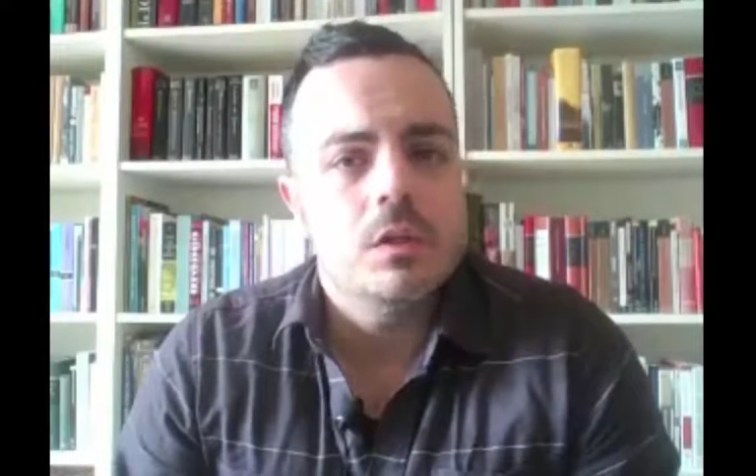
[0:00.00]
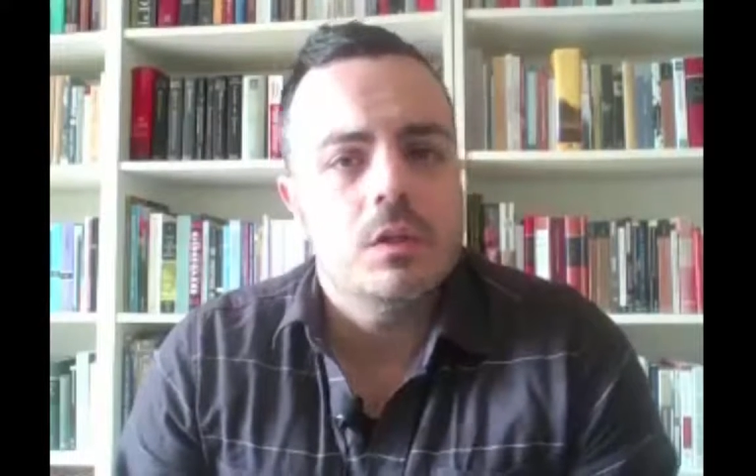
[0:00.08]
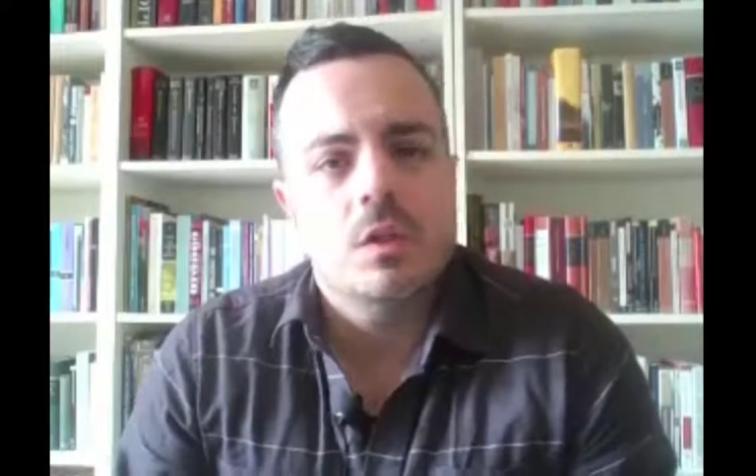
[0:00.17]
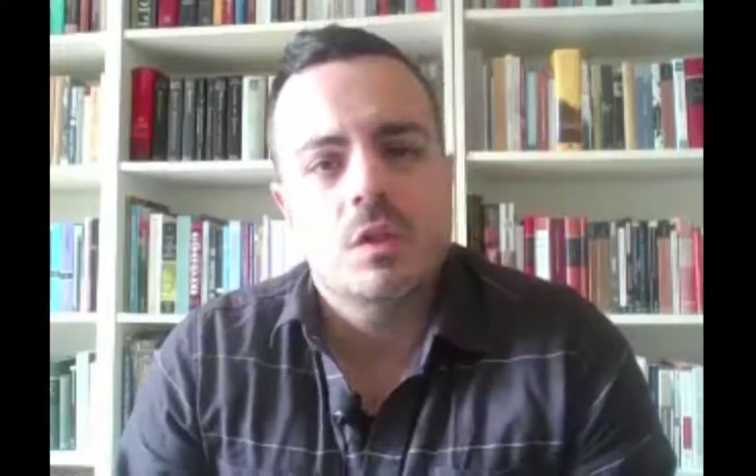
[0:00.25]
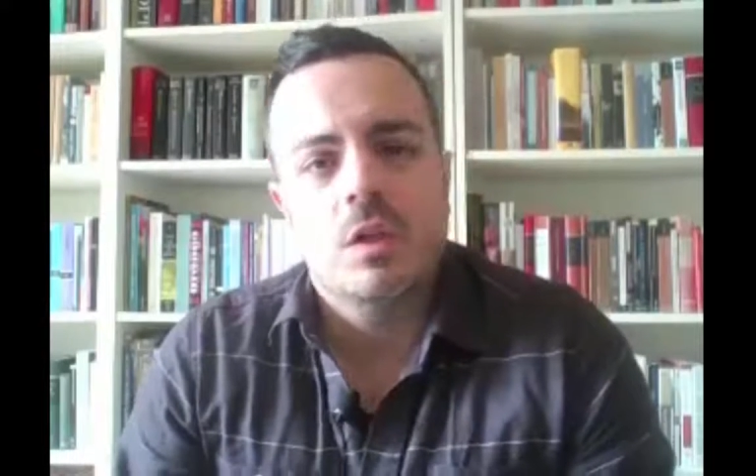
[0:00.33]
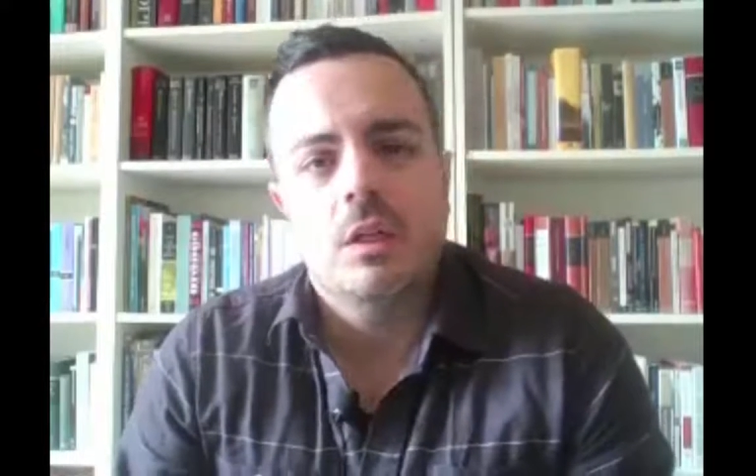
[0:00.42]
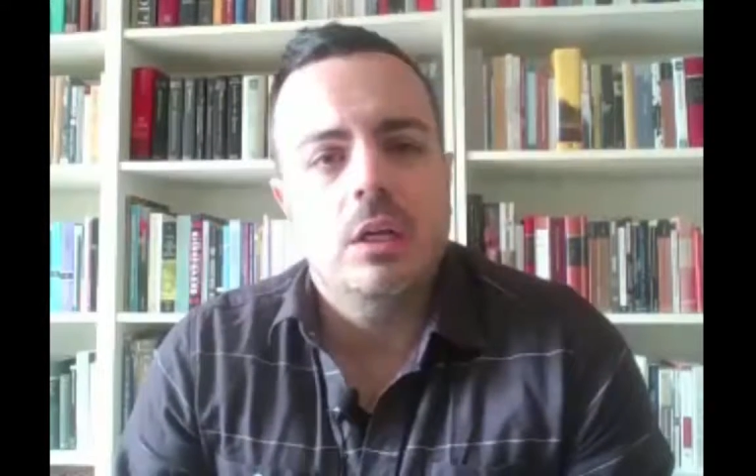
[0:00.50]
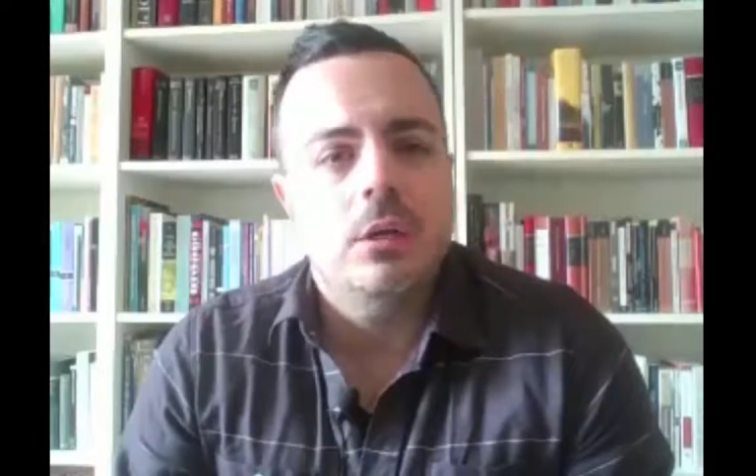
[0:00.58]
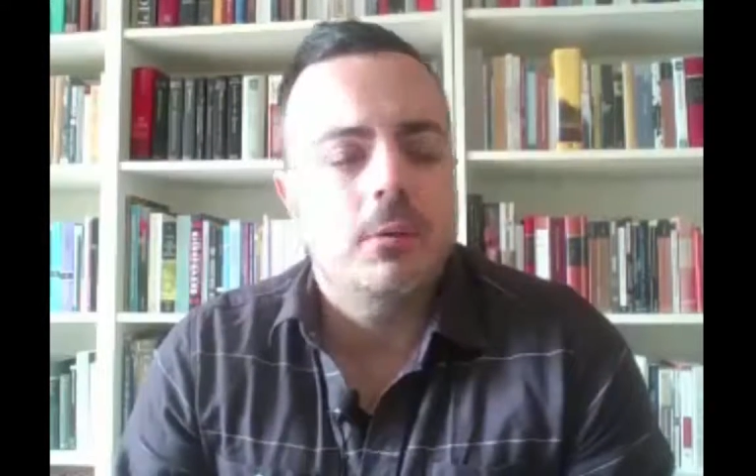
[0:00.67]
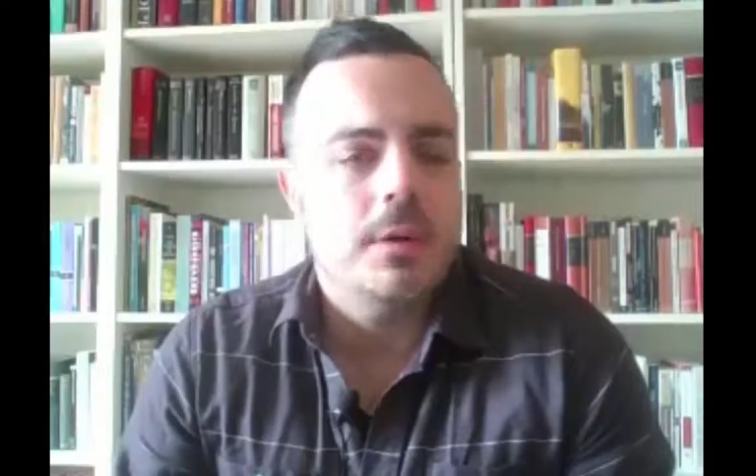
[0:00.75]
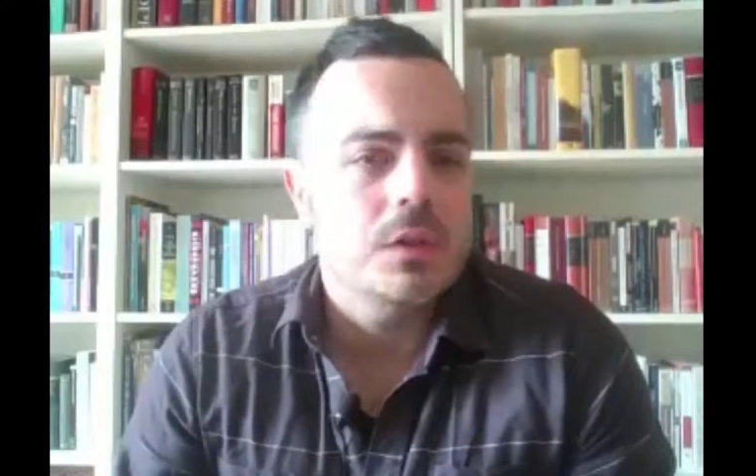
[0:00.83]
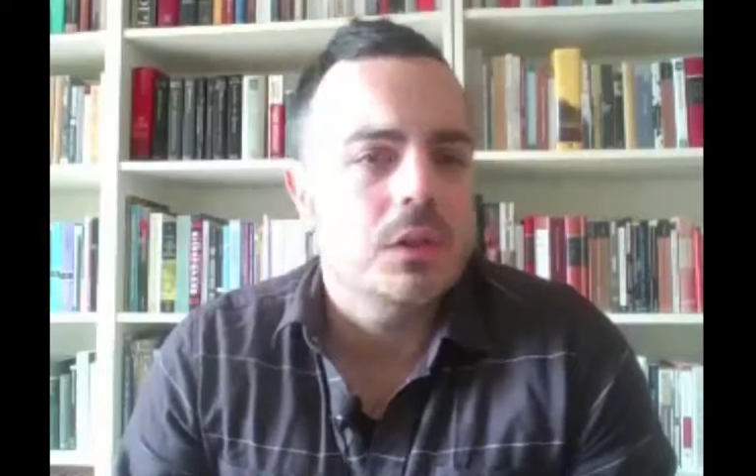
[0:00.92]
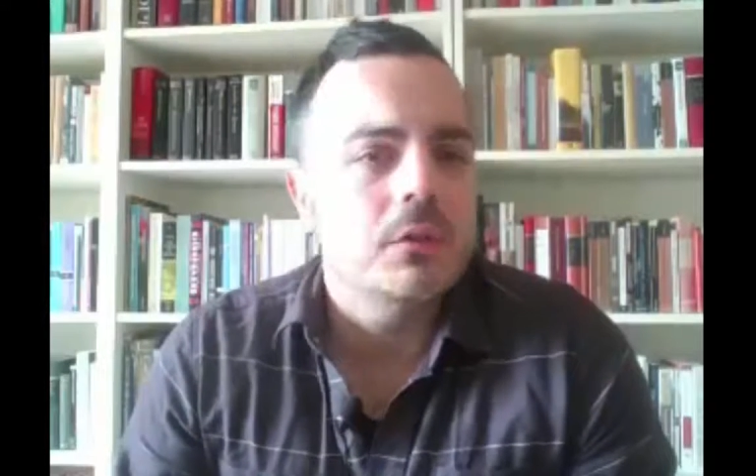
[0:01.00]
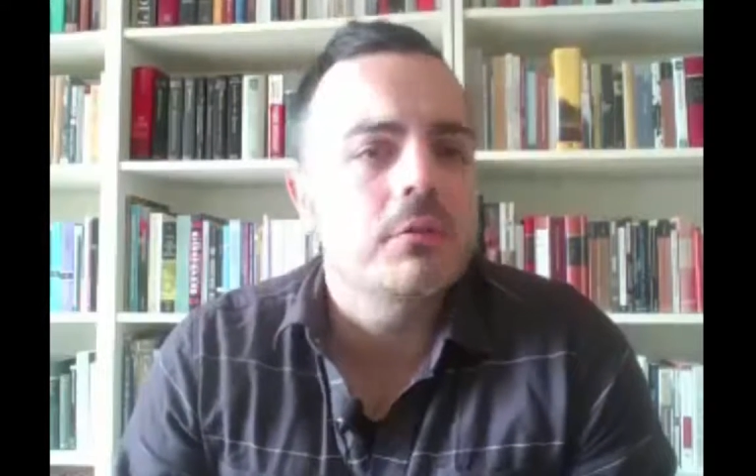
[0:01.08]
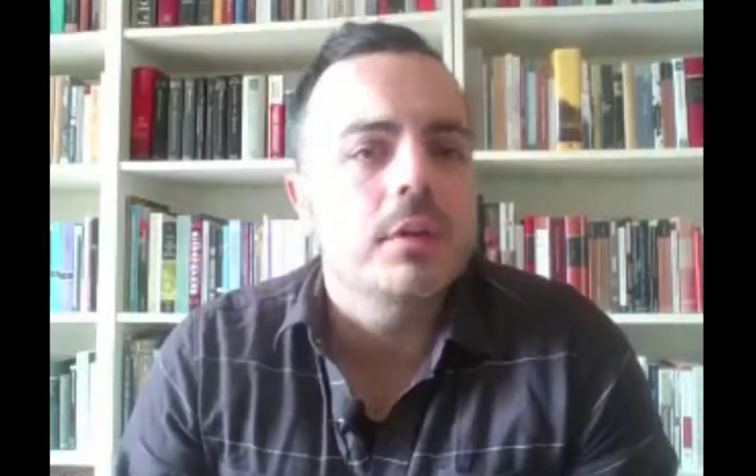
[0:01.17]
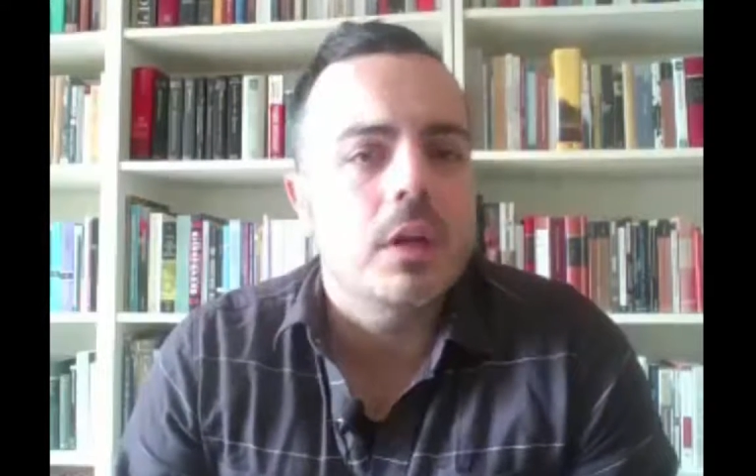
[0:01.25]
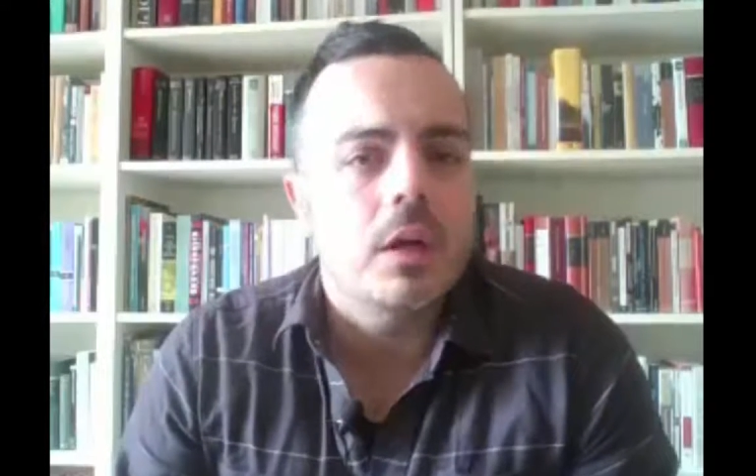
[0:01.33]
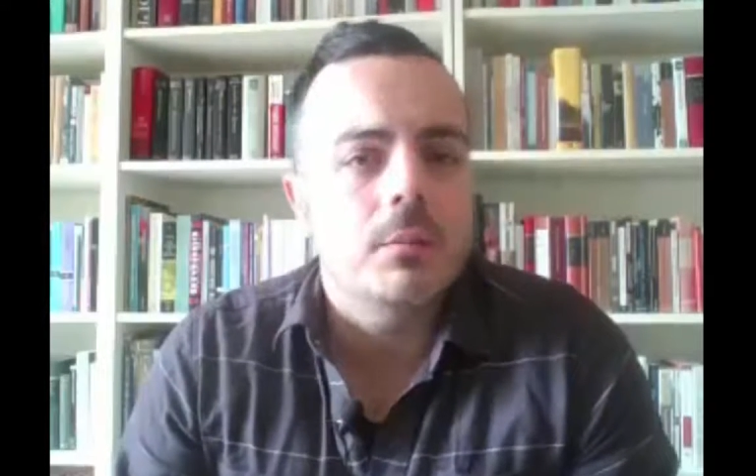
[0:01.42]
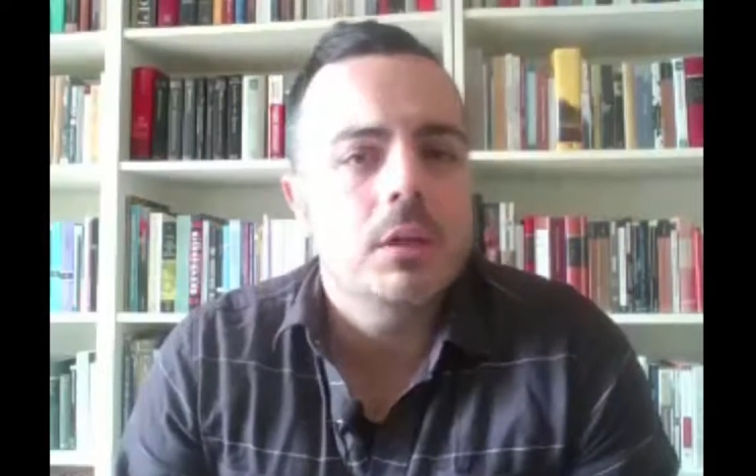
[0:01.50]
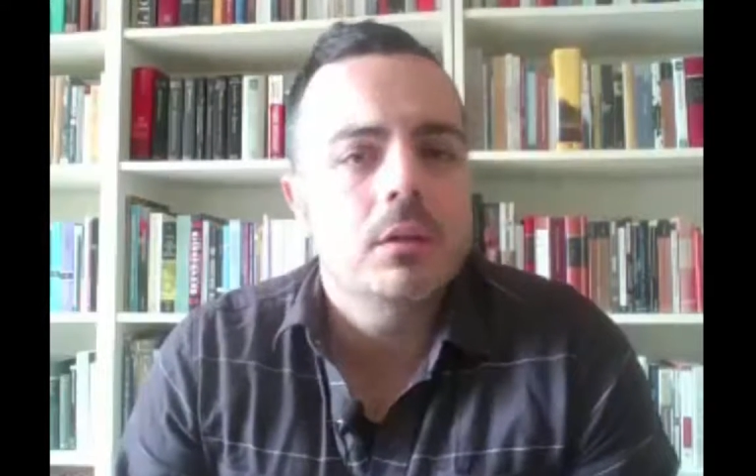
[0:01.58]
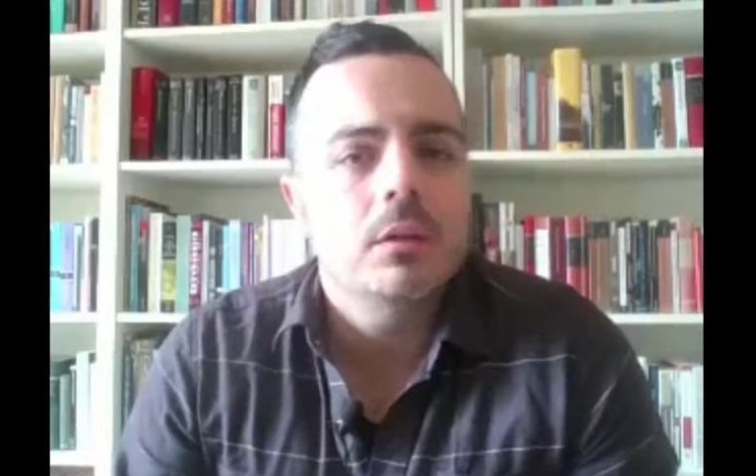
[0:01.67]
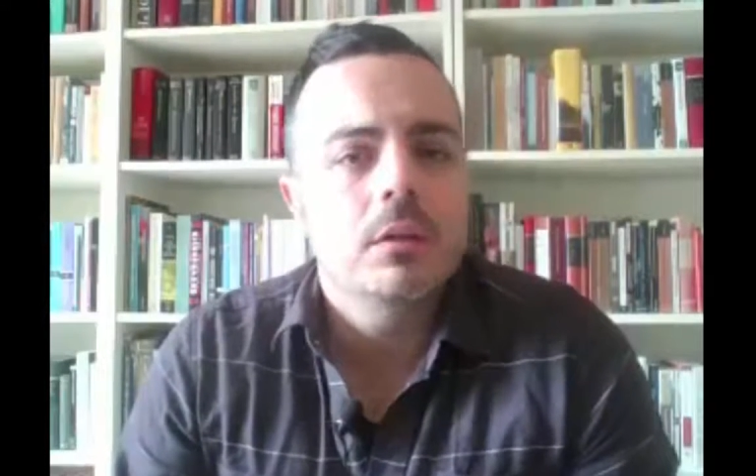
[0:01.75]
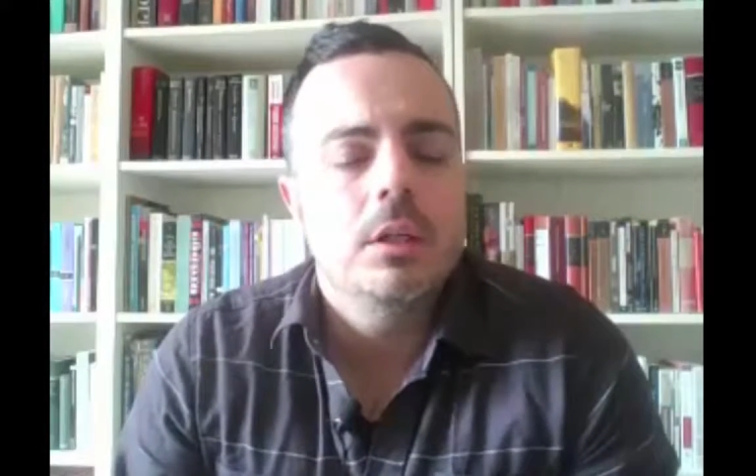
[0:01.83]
to study interesting phenomena